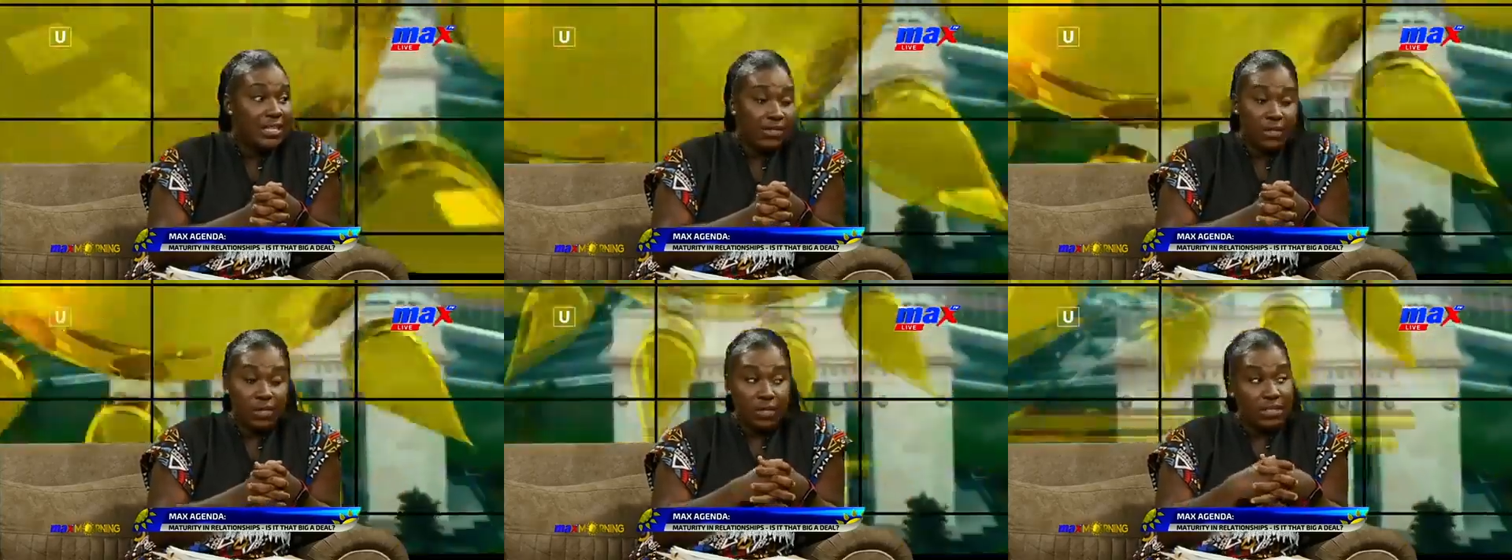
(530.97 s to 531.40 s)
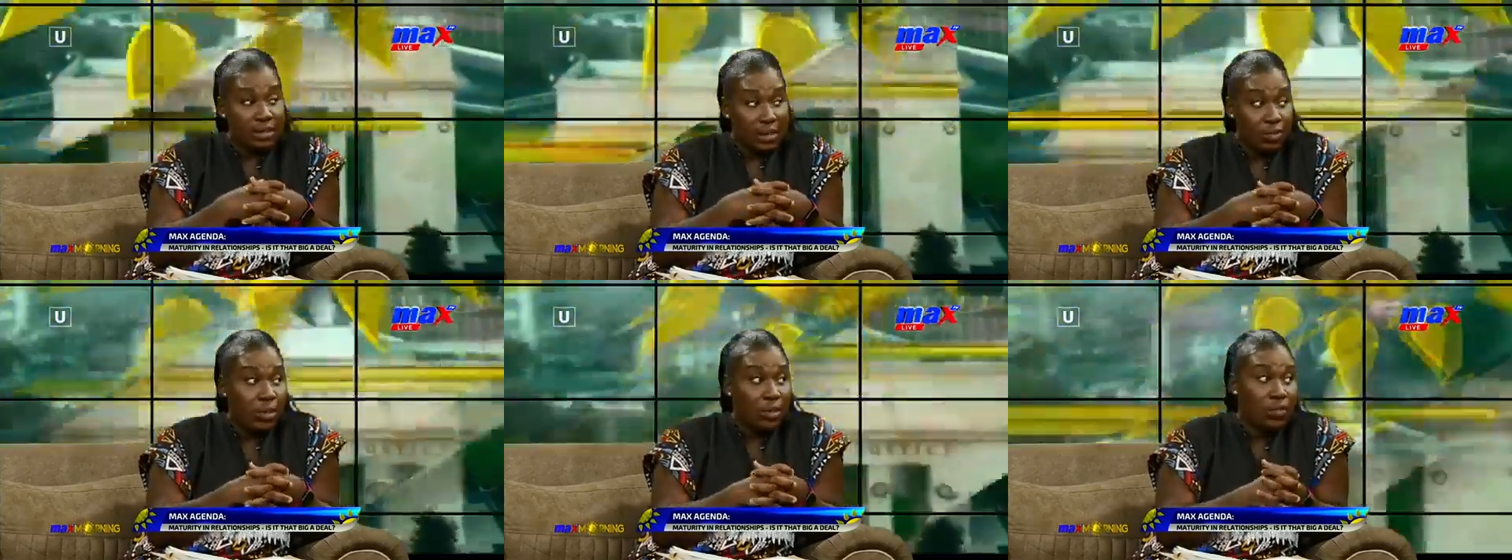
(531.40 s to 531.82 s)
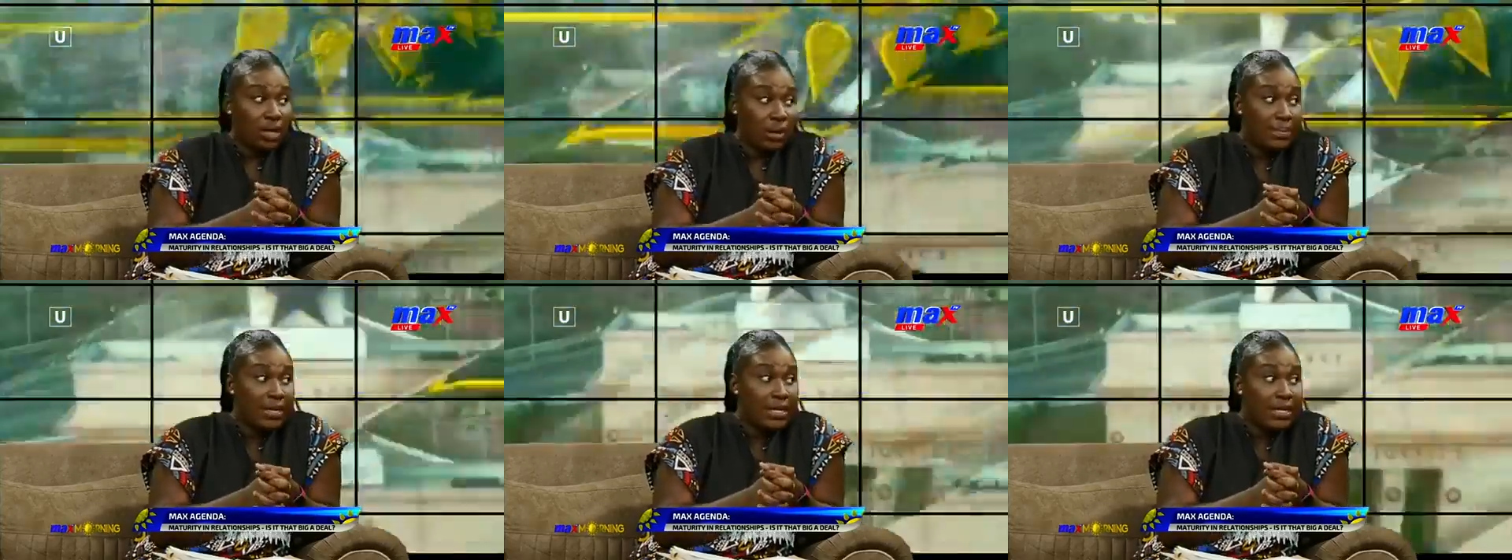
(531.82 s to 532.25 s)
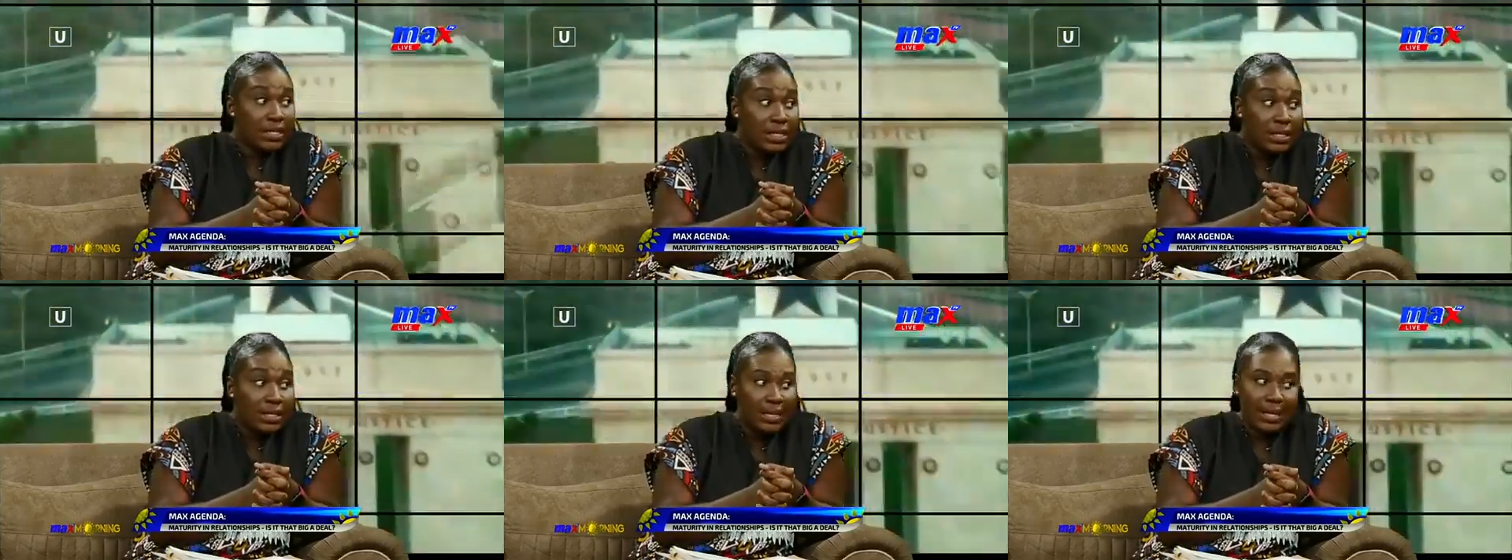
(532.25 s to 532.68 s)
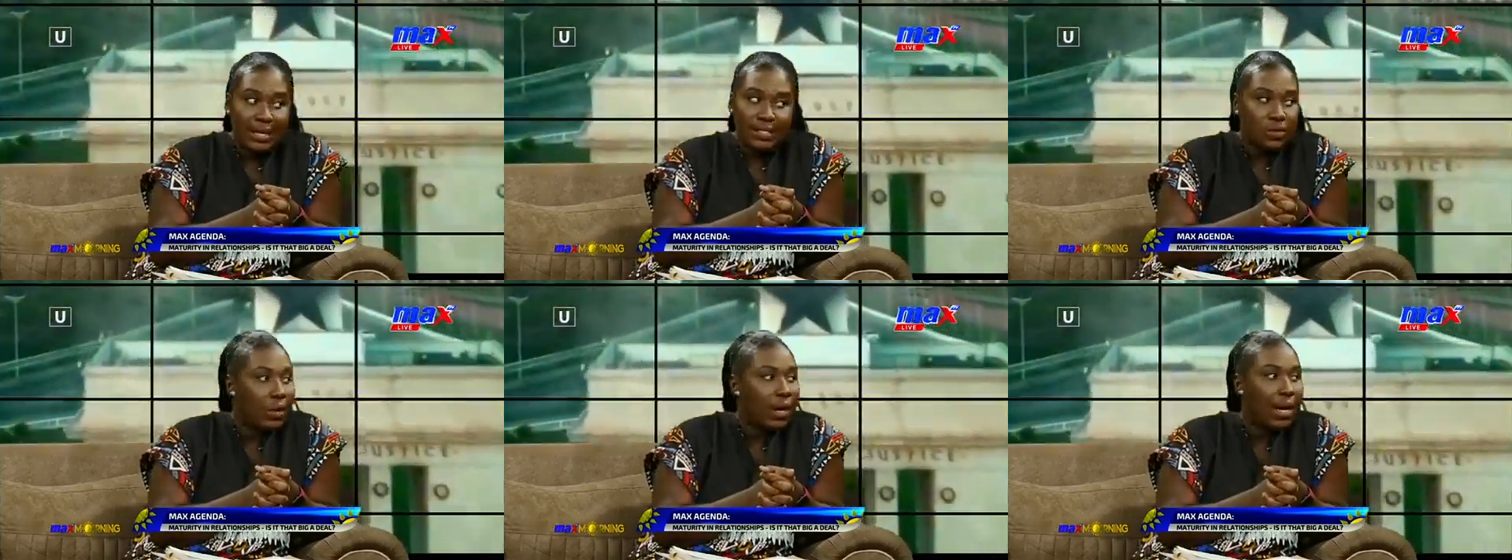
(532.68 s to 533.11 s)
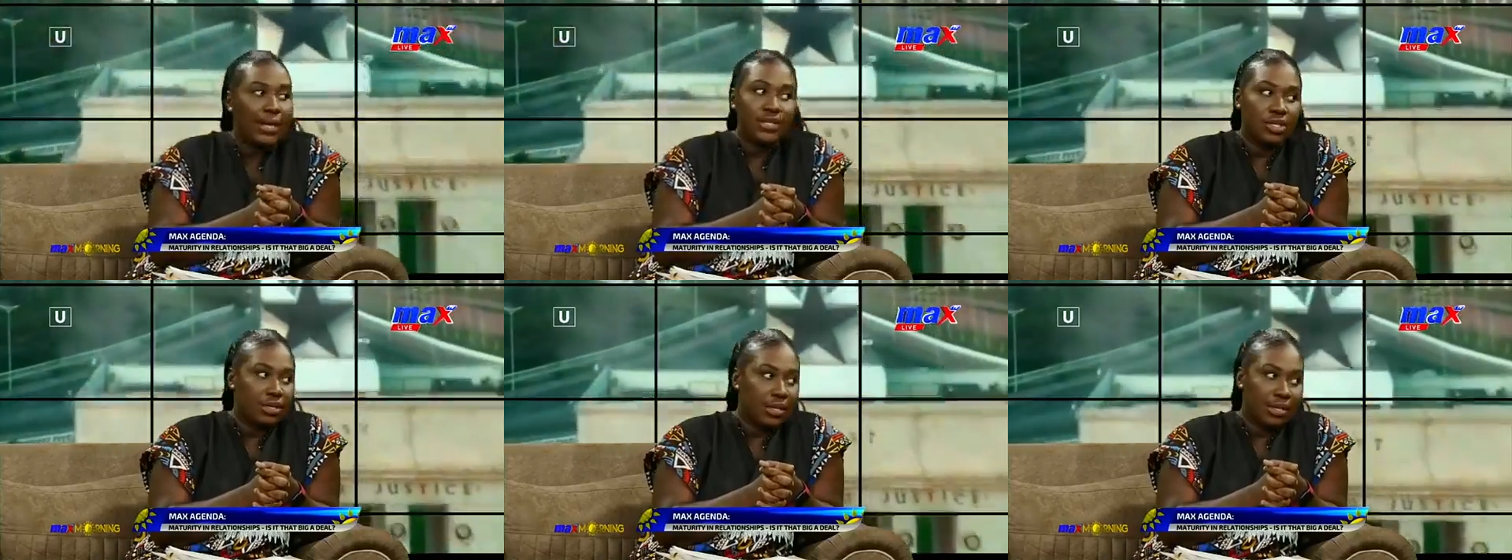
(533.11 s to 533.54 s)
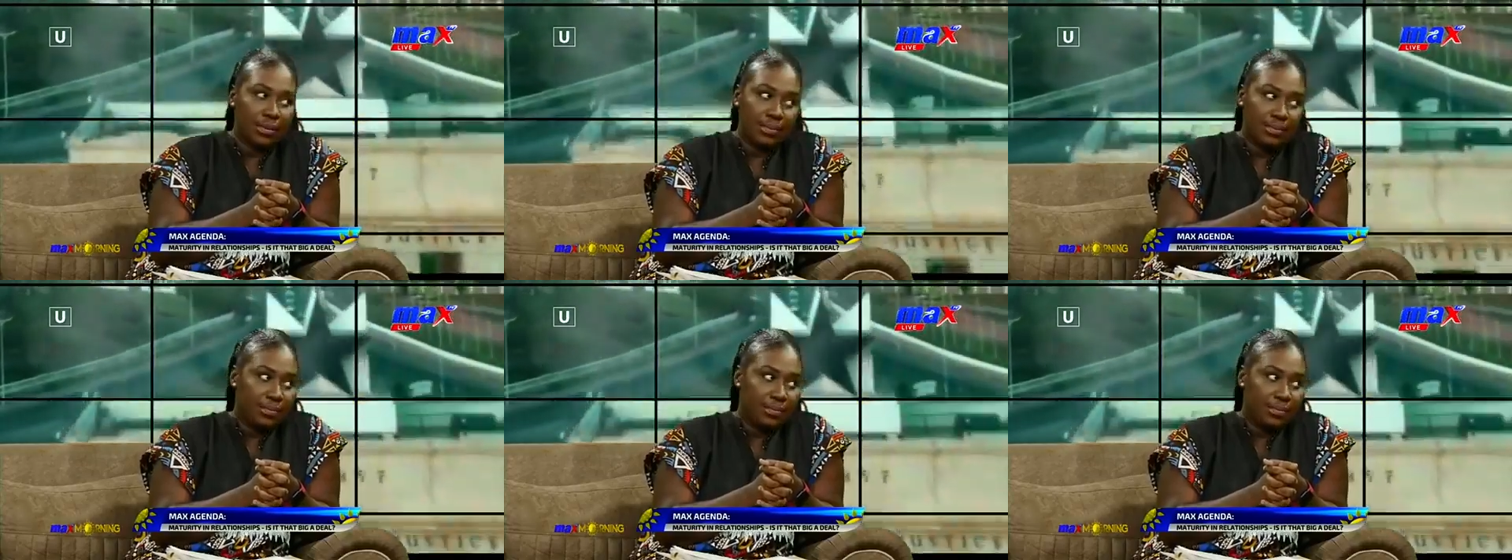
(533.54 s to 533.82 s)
leave it because someone will come and clean it, it's not hygienic.